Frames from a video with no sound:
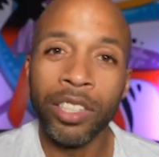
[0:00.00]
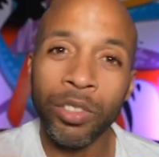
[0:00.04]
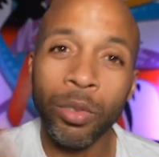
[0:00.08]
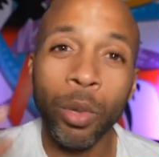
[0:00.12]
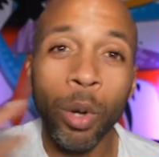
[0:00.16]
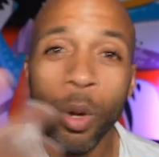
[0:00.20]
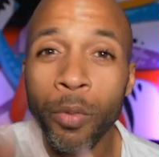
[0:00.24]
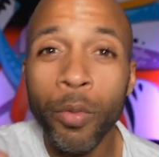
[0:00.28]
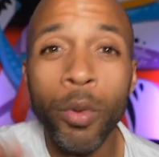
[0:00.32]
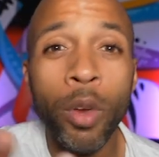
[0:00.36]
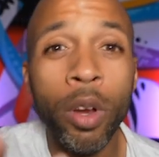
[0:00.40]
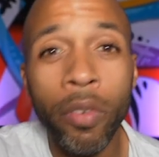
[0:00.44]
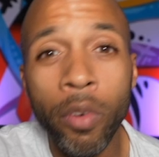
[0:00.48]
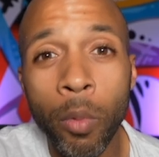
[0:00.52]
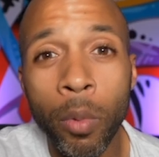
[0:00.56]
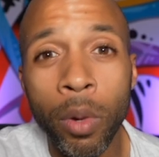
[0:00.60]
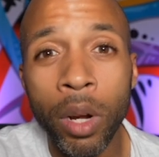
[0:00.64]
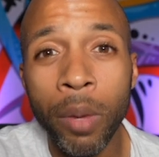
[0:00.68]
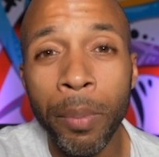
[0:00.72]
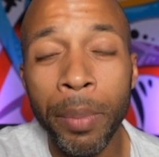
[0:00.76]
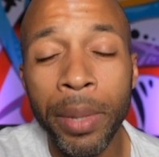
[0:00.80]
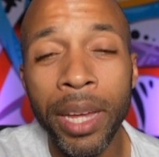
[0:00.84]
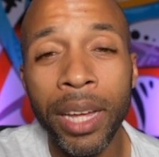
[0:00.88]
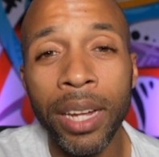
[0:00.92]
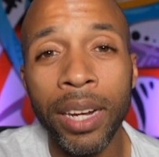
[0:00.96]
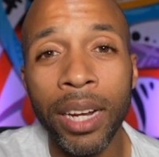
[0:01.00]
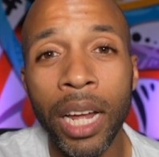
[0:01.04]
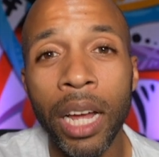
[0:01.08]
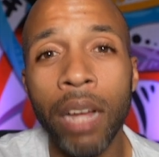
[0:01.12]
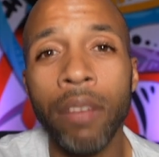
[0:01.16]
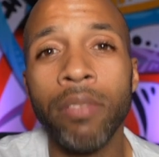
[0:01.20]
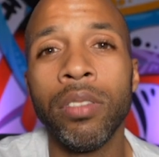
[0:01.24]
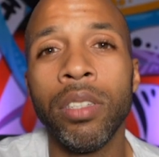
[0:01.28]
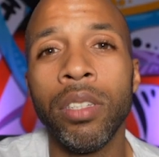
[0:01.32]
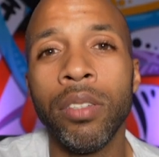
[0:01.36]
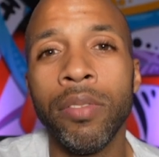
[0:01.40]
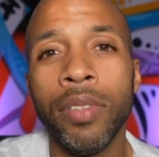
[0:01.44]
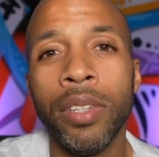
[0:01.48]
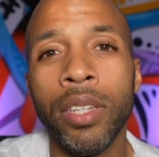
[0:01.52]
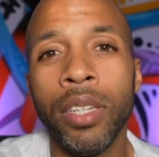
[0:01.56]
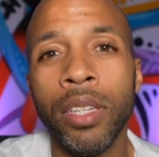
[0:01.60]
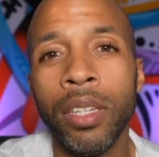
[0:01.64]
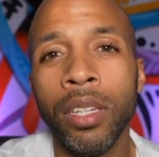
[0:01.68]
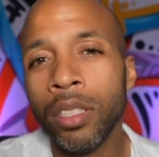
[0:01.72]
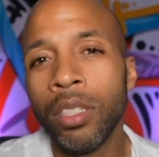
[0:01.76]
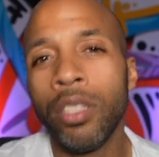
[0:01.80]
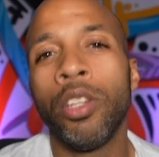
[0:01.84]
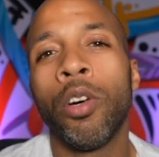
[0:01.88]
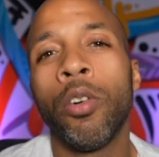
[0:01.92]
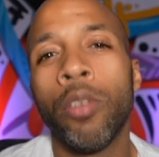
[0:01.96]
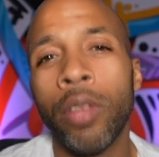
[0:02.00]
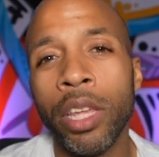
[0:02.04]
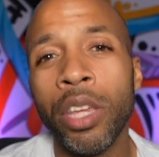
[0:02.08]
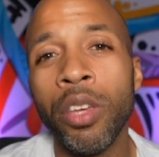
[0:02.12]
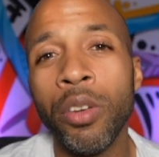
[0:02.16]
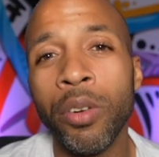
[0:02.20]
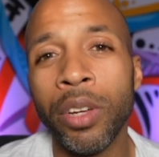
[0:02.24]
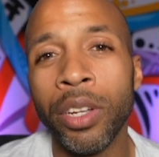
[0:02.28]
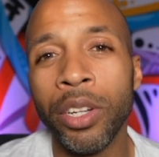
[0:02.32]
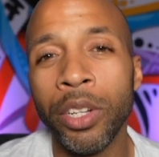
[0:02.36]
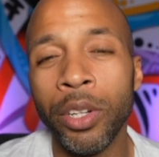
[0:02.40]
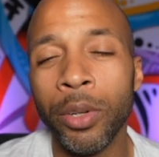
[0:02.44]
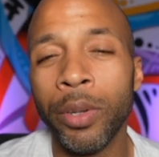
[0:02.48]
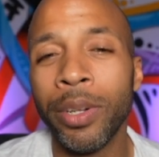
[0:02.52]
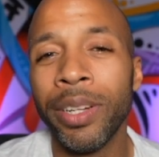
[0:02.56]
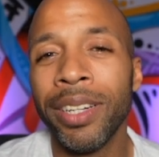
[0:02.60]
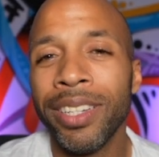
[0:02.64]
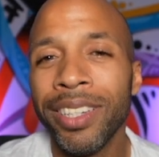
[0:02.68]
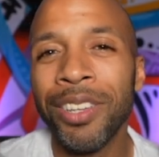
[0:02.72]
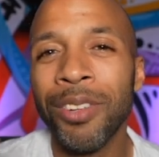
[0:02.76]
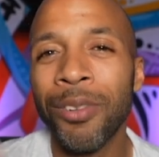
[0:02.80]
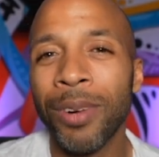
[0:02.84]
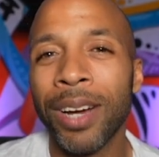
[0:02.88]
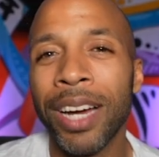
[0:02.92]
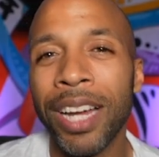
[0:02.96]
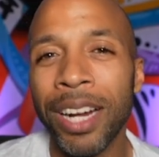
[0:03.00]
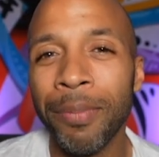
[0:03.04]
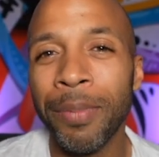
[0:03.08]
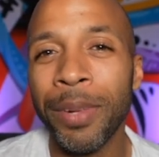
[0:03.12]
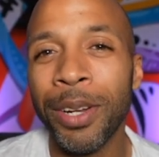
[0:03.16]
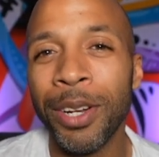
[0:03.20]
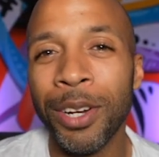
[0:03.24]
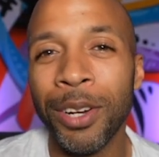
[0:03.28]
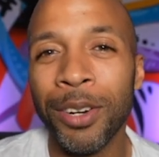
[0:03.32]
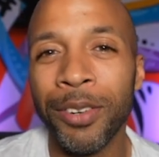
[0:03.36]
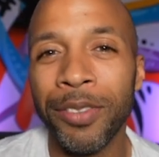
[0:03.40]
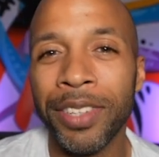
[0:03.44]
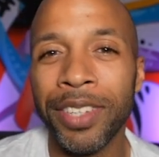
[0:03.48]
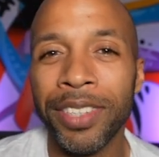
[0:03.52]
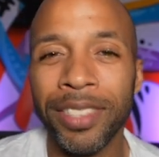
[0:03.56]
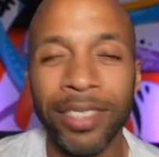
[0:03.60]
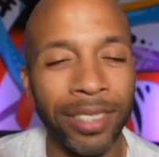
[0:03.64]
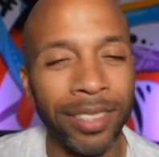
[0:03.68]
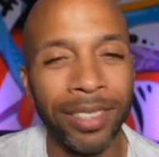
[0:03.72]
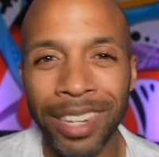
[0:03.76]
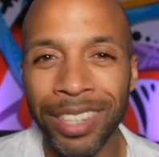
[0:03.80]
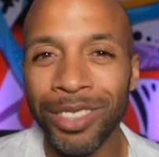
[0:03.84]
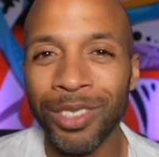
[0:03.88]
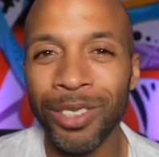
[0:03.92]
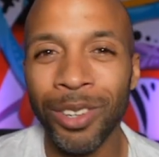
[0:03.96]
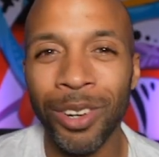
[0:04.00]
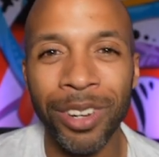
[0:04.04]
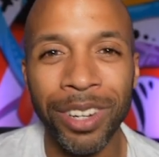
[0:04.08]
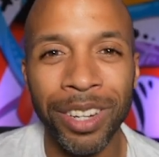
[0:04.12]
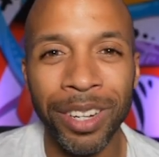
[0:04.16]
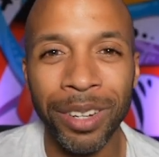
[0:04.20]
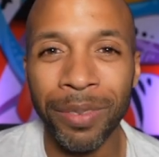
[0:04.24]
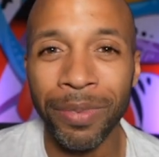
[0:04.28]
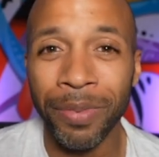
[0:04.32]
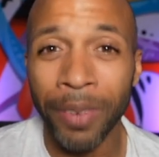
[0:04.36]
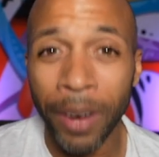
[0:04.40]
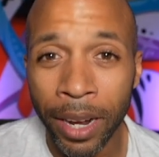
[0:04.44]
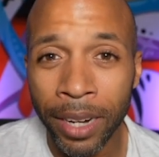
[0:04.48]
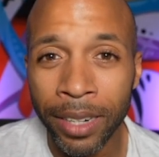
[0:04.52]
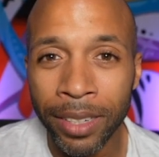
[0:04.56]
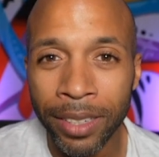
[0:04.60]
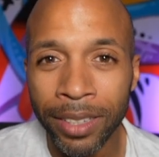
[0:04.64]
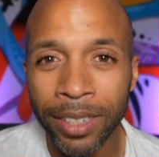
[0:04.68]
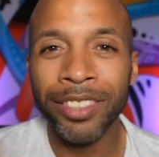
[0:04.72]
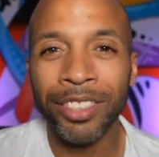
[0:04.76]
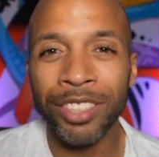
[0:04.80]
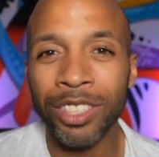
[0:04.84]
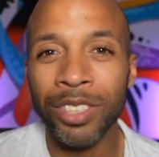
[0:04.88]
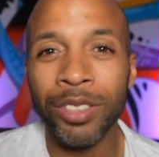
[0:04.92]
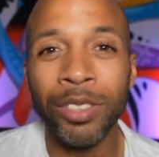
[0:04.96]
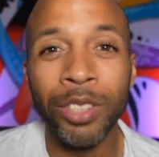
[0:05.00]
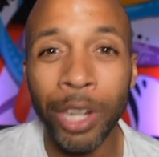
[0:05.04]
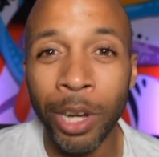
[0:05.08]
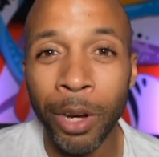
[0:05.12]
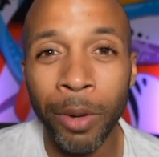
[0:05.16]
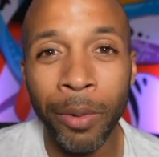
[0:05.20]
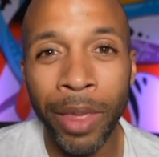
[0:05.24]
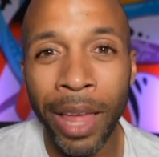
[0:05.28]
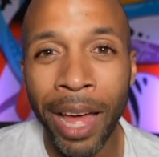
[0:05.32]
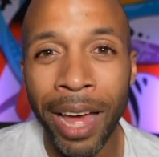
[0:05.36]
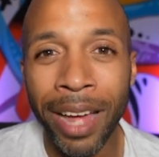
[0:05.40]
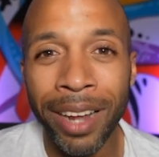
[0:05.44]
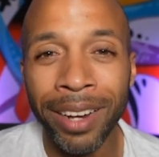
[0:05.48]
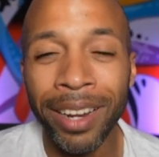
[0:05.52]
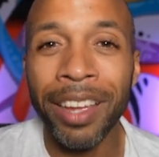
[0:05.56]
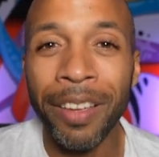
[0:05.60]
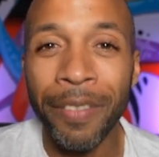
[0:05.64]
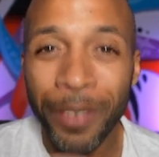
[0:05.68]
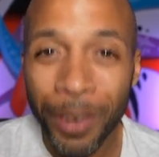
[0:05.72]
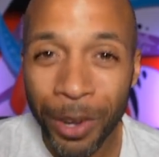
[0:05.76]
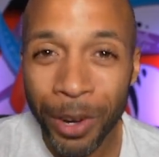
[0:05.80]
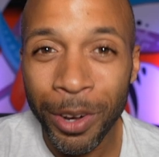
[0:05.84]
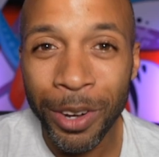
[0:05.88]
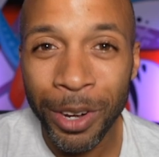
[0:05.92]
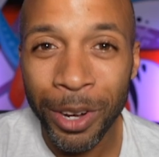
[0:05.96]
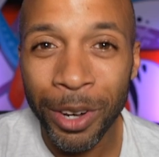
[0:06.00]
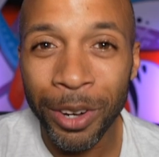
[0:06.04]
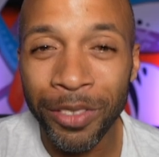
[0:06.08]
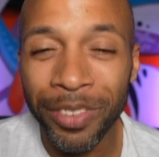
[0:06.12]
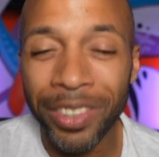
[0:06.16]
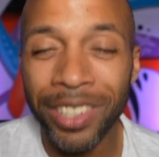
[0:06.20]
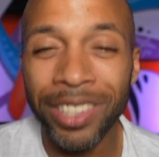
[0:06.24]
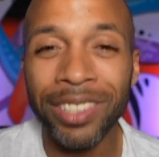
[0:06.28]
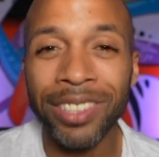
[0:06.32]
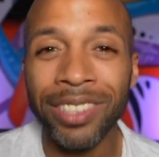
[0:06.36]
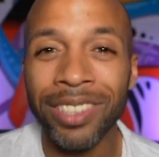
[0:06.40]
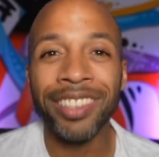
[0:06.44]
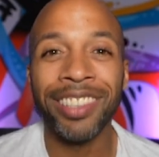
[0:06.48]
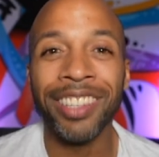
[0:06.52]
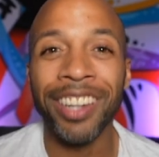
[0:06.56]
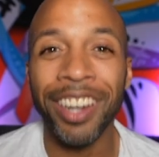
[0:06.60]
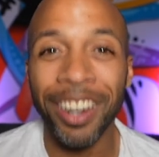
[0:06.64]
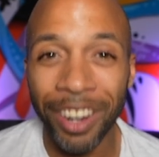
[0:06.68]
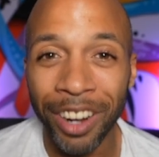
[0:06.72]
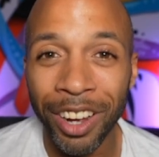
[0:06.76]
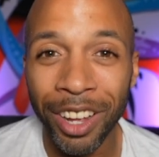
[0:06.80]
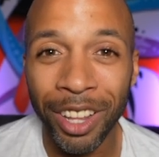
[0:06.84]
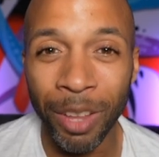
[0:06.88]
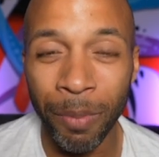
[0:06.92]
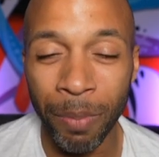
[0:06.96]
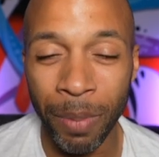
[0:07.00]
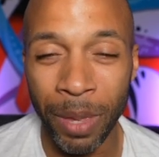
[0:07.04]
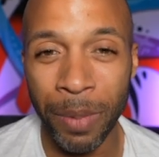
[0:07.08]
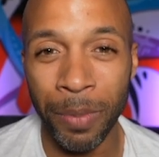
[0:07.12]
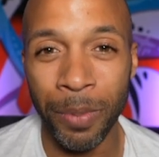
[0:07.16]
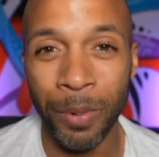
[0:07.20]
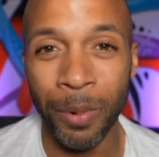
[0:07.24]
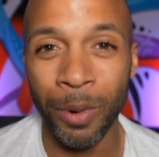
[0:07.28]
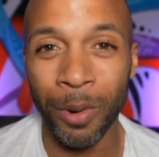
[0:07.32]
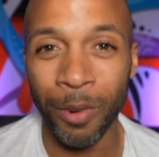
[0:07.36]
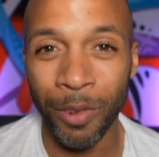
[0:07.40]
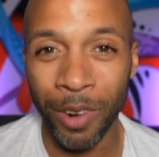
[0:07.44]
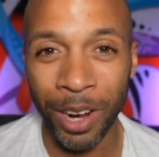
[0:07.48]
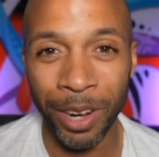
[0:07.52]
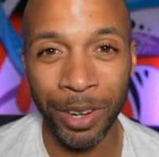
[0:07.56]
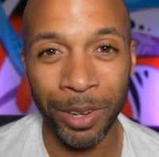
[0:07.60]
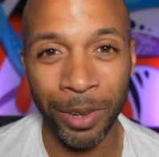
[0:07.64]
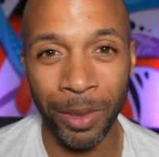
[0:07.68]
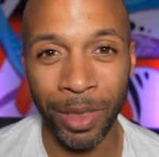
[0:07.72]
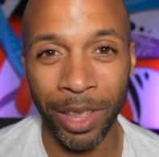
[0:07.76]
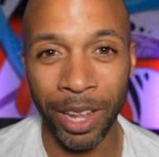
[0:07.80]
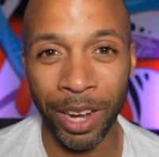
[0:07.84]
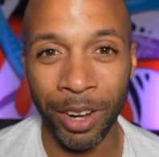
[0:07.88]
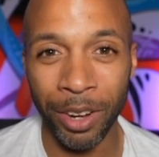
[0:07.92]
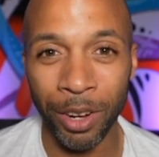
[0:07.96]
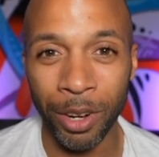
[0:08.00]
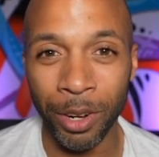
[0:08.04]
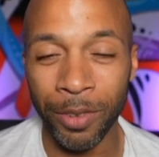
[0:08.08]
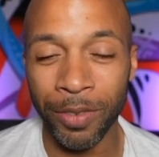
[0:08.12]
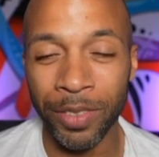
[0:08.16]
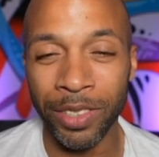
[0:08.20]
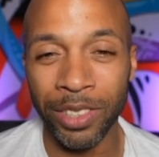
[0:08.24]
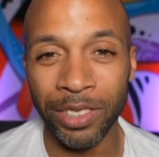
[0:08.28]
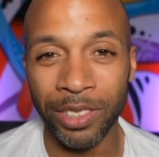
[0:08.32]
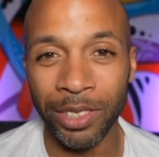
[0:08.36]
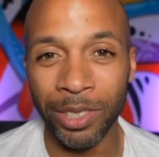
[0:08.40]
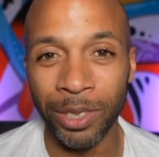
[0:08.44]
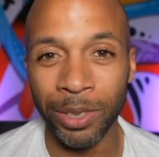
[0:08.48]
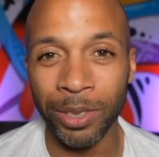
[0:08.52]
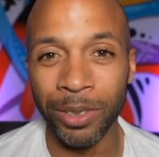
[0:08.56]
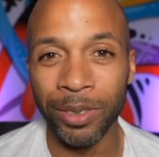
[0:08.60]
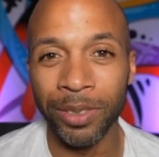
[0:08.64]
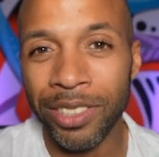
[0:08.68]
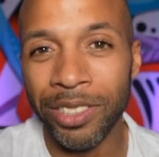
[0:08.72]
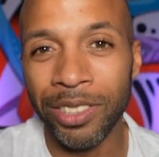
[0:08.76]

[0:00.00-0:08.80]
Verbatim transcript: So if you ever want to be on live TV, know that you can do it. You don't gotta be nervous. It's all good fun. Just know that if you're nervous, there are other people around you that are nervous too.